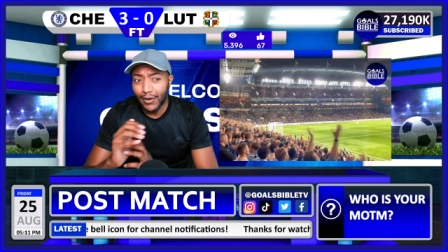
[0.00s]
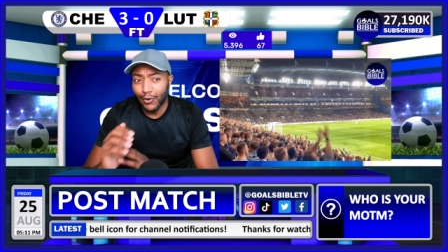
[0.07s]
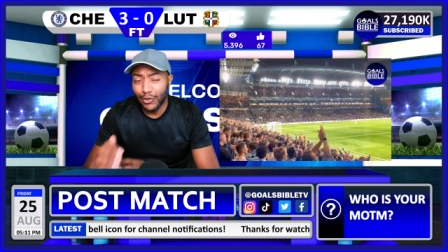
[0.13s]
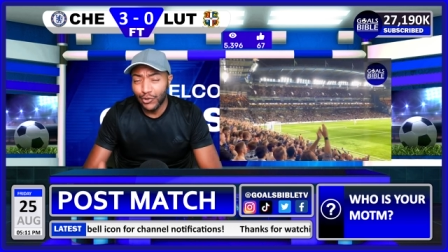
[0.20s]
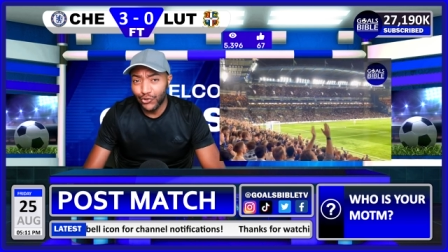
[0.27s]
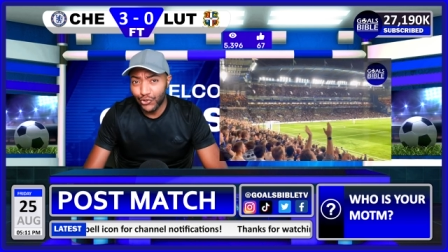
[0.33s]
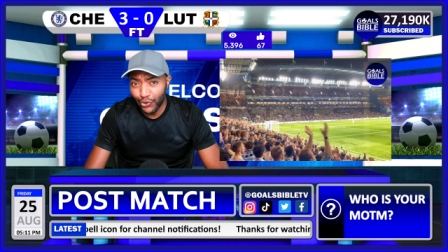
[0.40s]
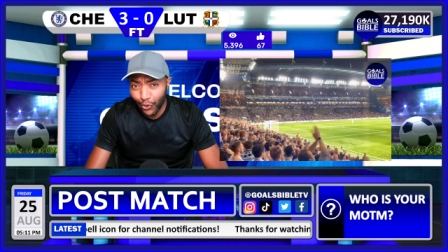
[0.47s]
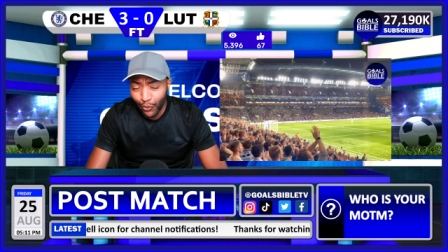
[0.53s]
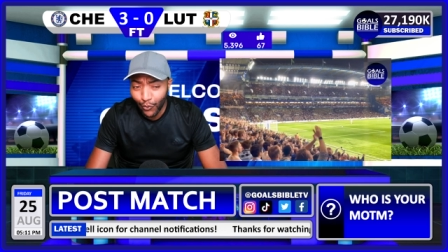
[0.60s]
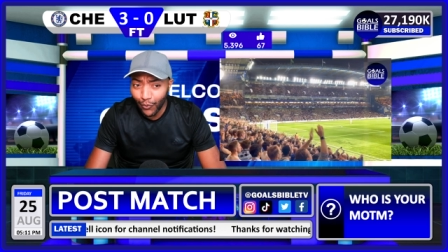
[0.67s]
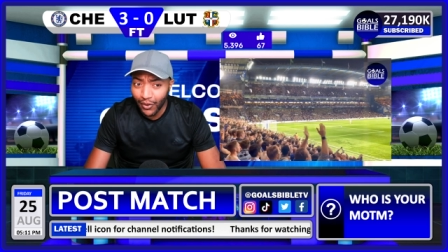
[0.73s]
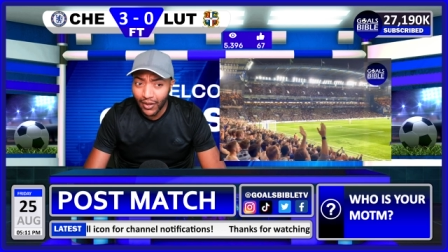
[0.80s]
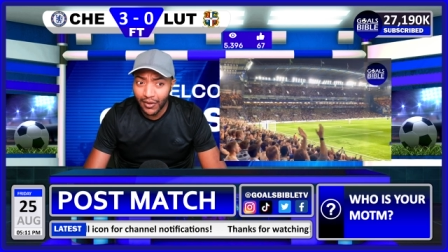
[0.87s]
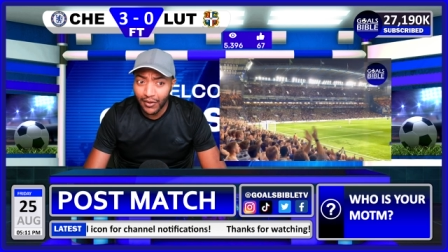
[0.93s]
on
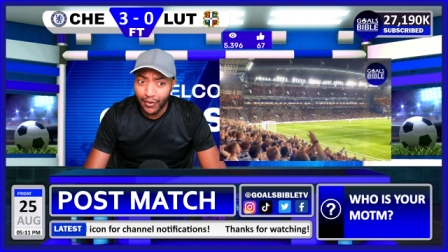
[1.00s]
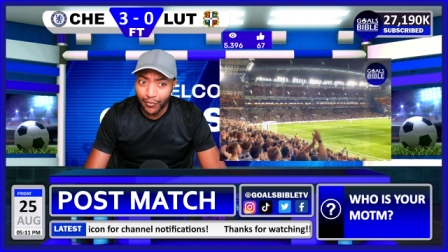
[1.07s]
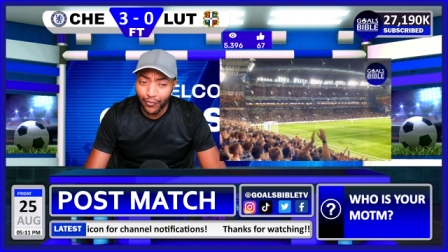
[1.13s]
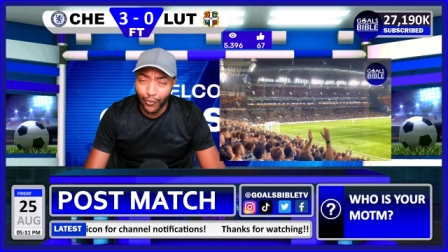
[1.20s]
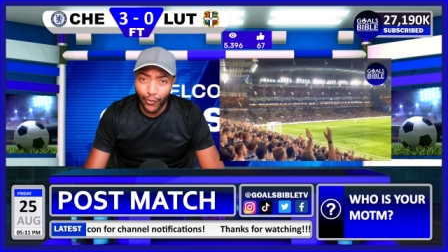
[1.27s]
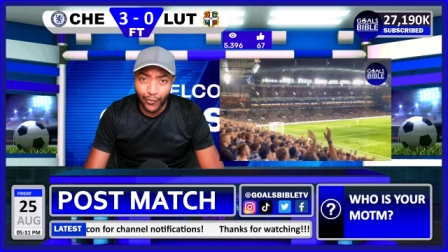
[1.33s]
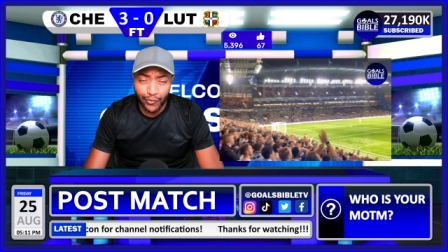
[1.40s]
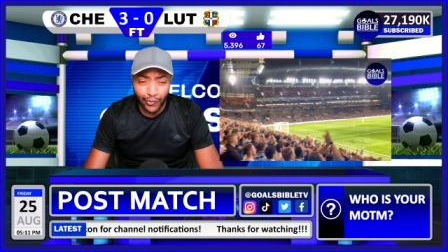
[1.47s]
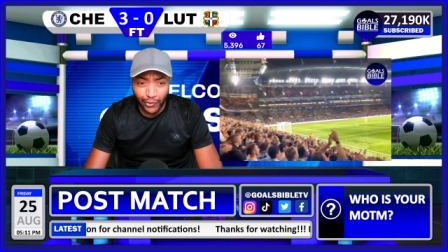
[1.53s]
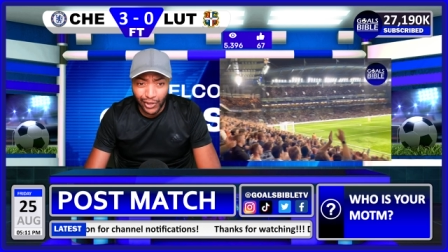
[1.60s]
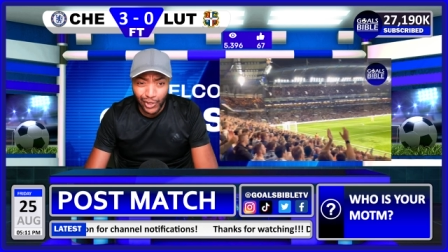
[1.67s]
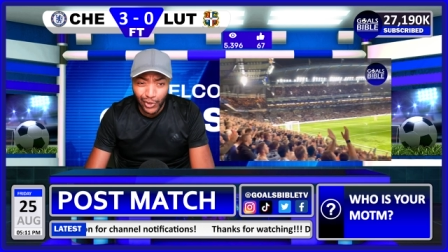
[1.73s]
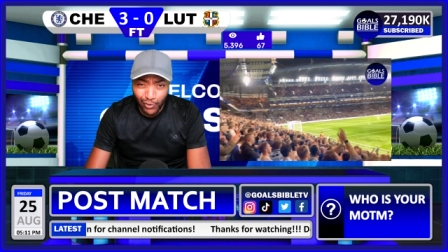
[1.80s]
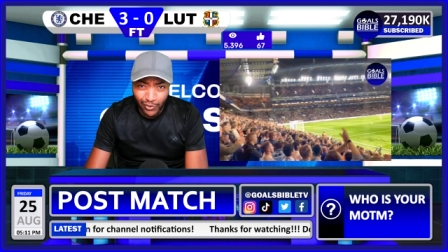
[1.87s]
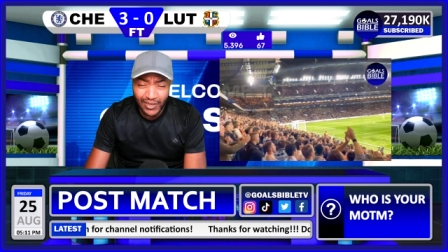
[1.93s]
show uh, for, for
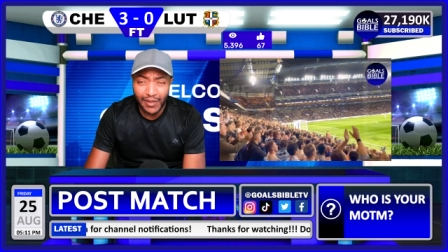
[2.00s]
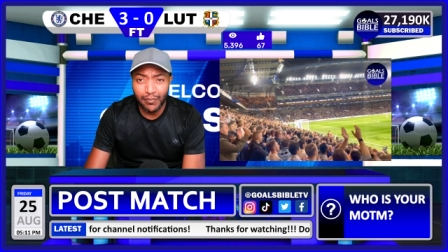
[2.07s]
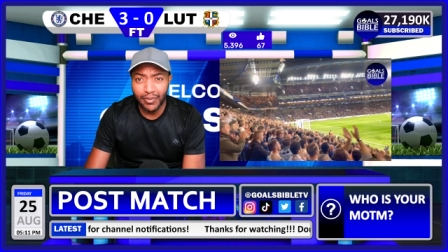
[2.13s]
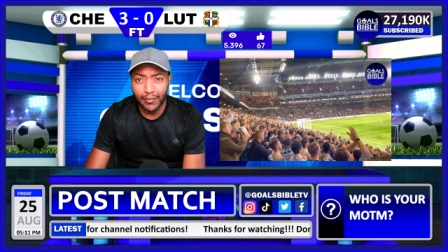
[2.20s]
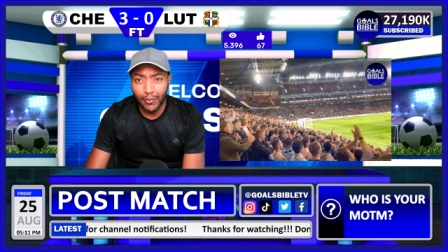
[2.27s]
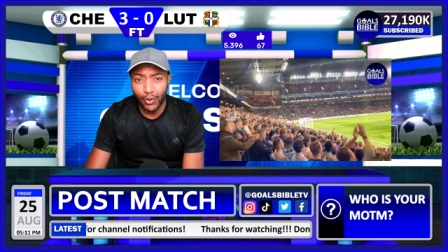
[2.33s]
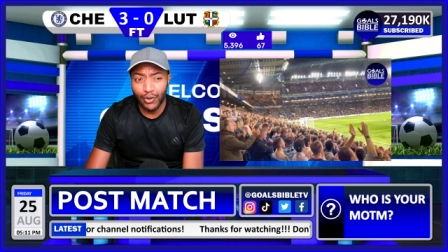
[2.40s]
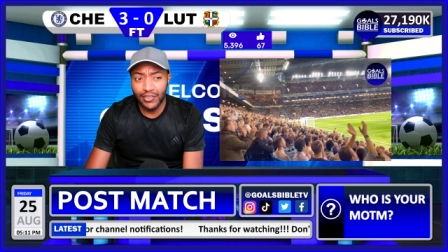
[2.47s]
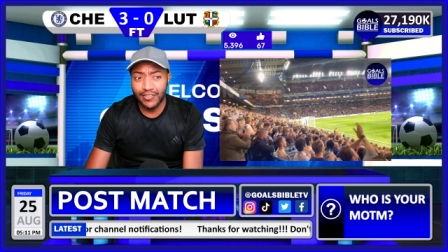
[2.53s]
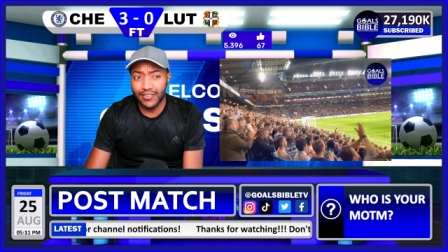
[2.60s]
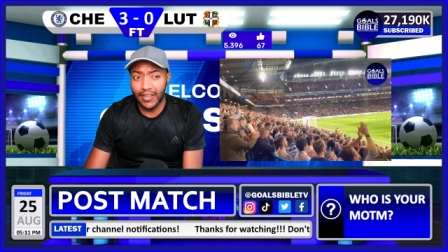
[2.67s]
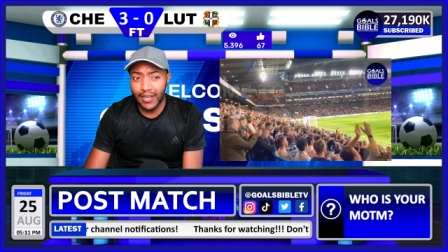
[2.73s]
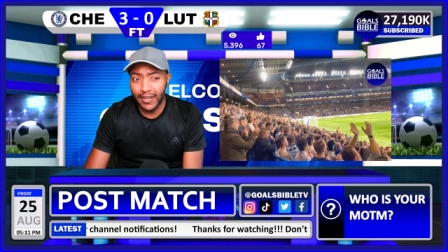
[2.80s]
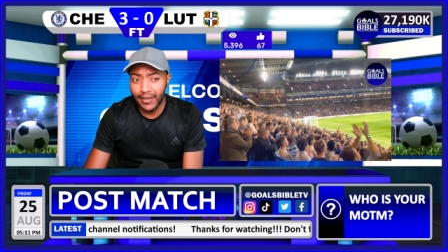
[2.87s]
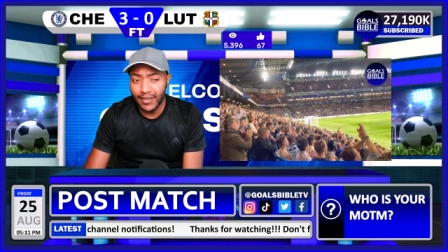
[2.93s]
newly promoted
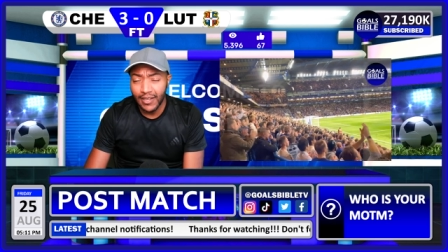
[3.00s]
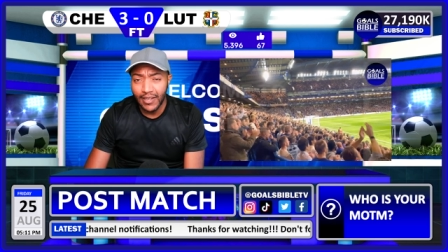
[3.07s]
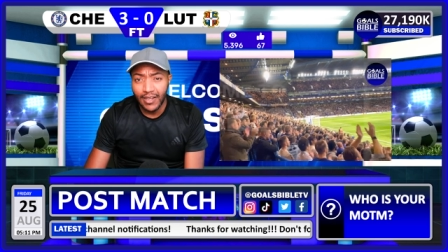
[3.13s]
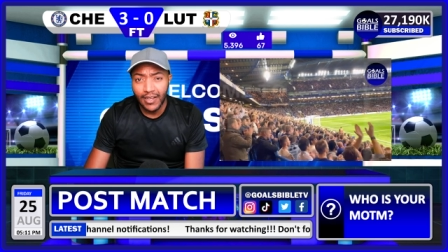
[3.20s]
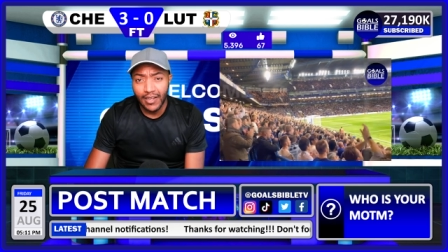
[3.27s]
side.